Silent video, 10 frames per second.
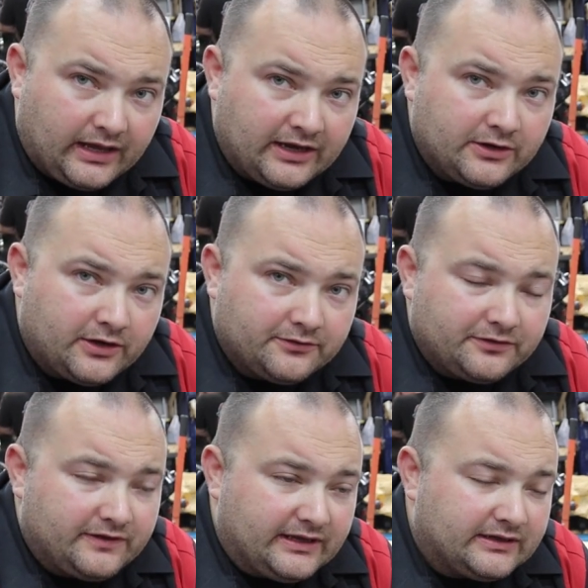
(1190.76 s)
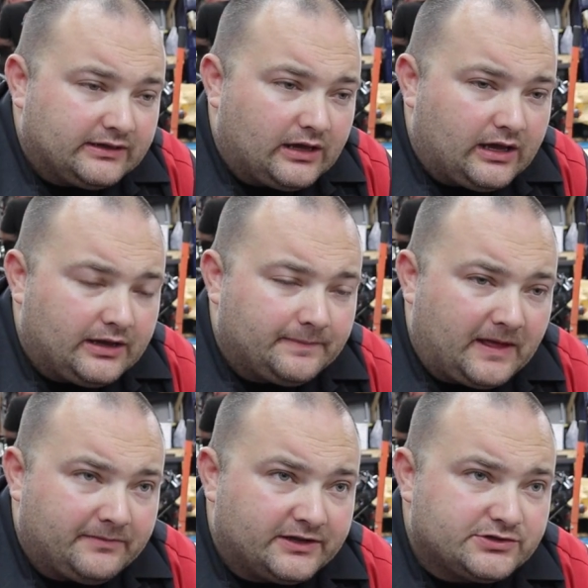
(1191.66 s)
And another thing,
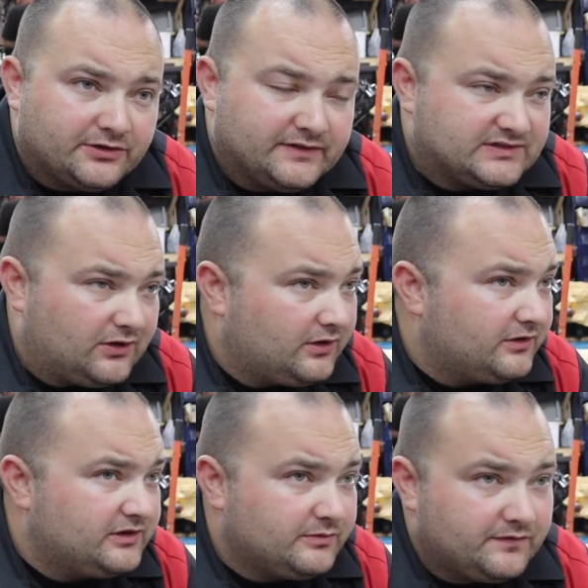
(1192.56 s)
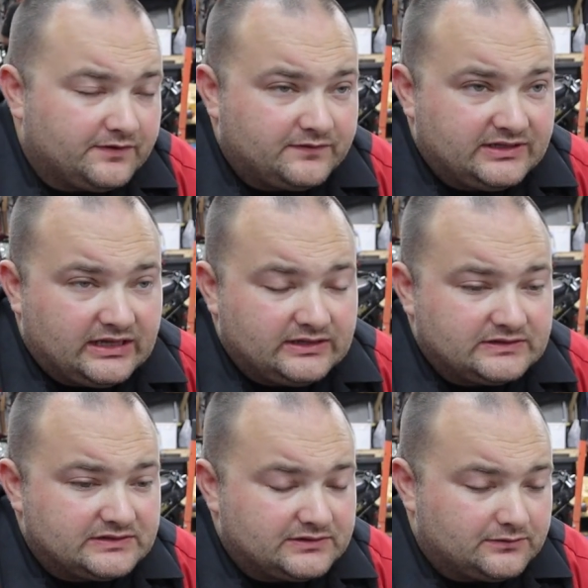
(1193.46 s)
um, I'm not sure if it's all W
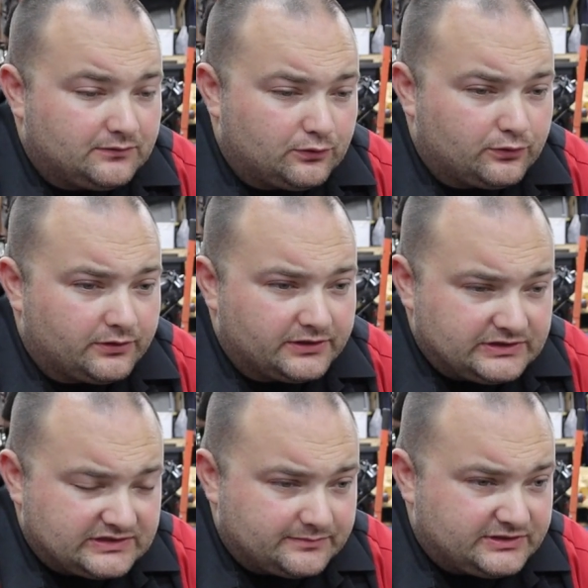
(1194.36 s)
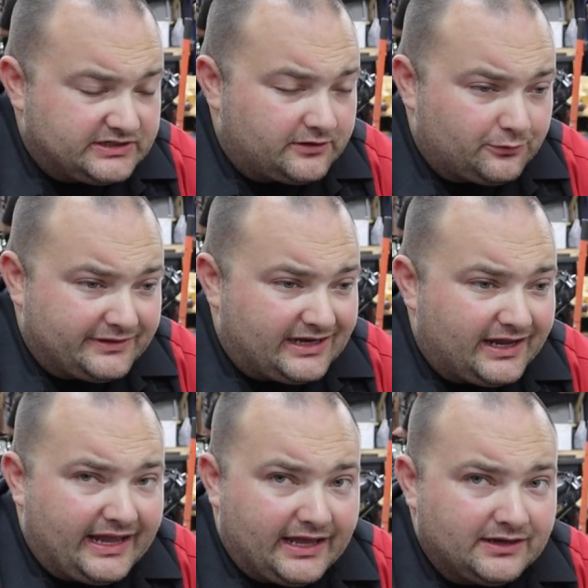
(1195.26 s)
fifty-eights or just the particular one that
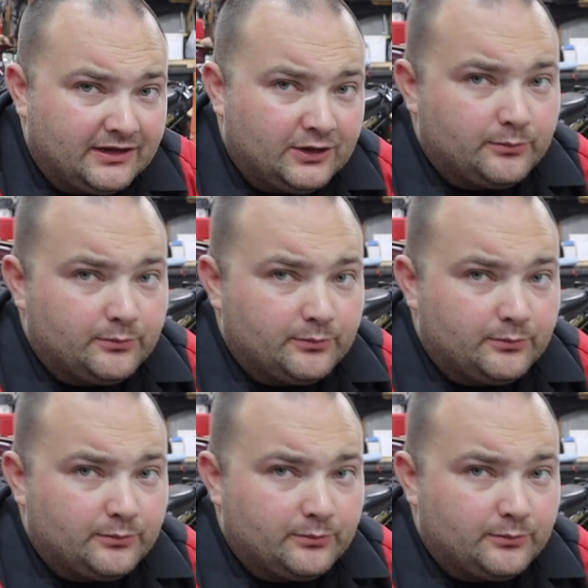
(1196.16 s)
I had,